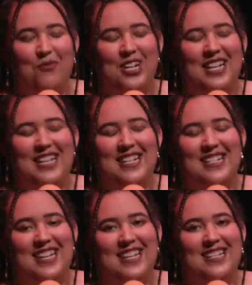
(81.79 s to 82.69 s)
It really
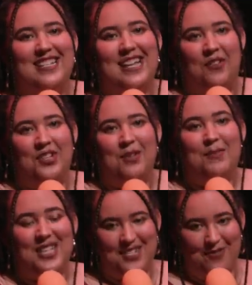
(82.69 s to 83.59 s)
is an astounding
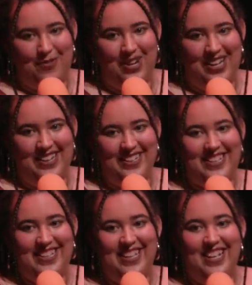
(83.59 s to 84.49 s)
piece of
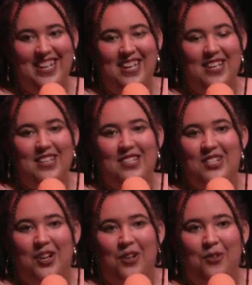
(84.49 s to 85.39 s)
work.
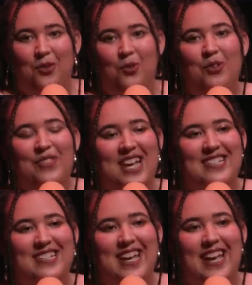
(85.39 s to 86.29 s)
So, all of
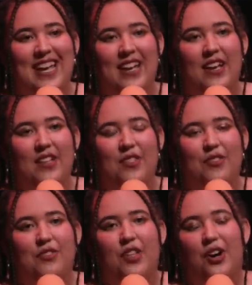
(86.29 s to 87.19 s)
that to say,
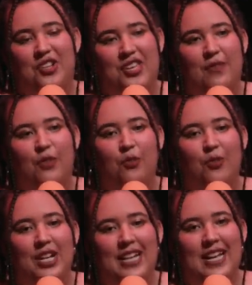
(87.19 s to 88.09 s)
The Harder They Fall
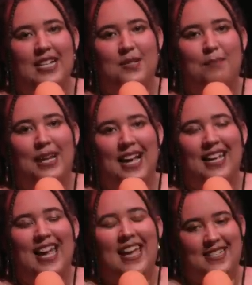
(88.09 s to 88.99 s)
really is
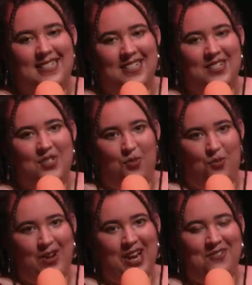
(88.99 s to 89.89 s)
black excellence
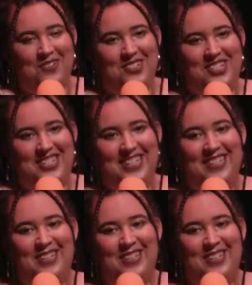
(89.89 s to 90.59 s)
all round.